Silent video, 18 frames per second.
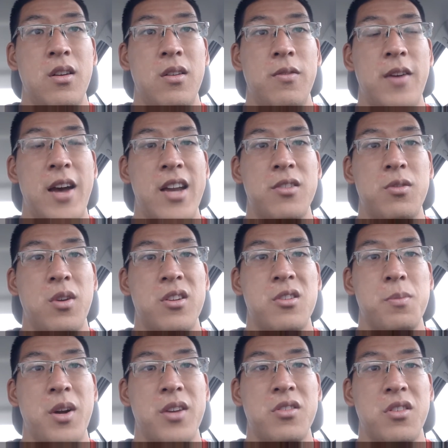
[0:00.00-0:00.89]
Fast
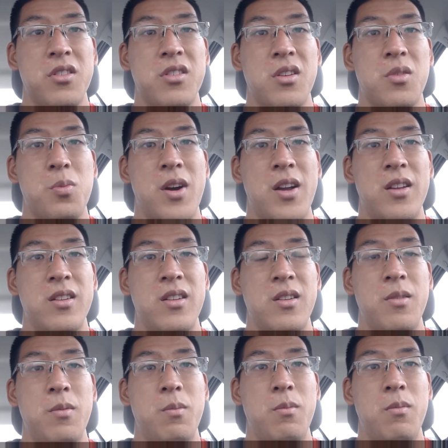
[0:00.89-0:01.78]
twitch muscles is what
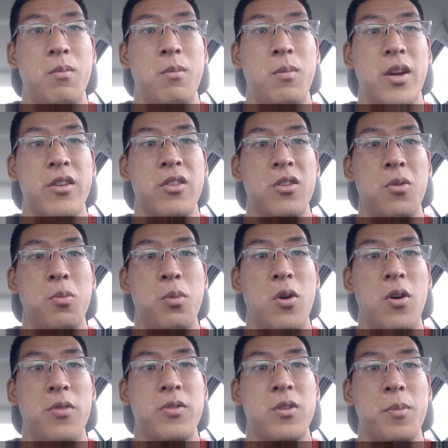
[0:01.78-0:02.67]
makes you
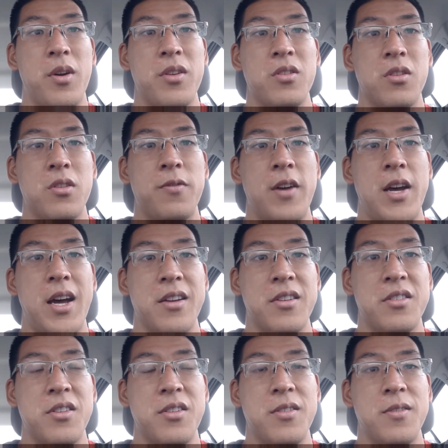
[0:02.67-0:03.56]
move the muscles
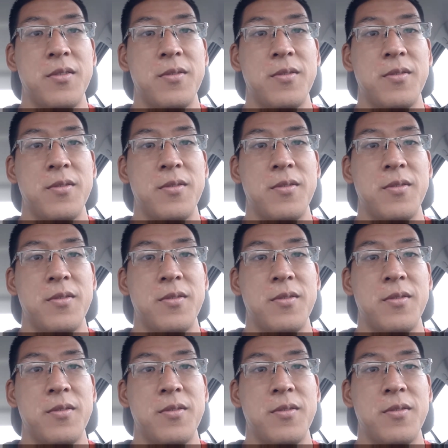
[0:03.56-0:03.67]
fast.